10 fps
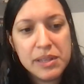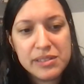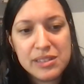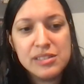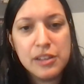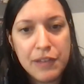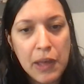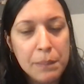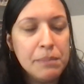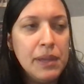business of
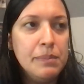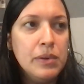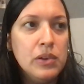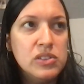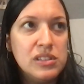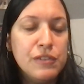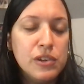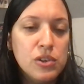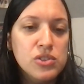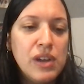helping people is
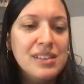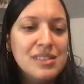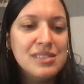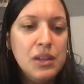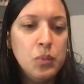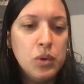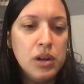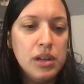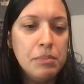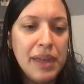difficult. So I had to see
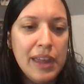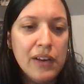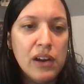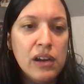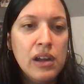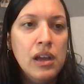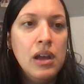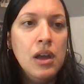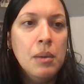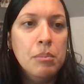what pair
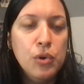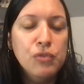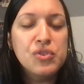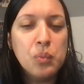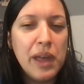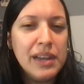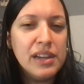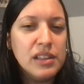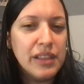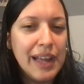moves when
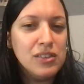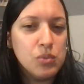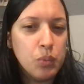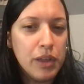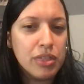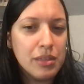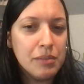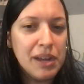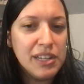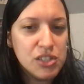and aligns with
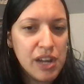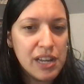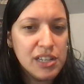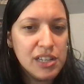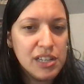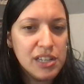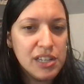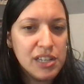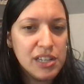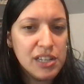my strategy,
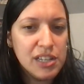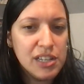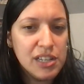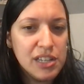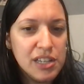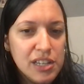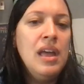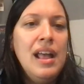what I'm looking to do.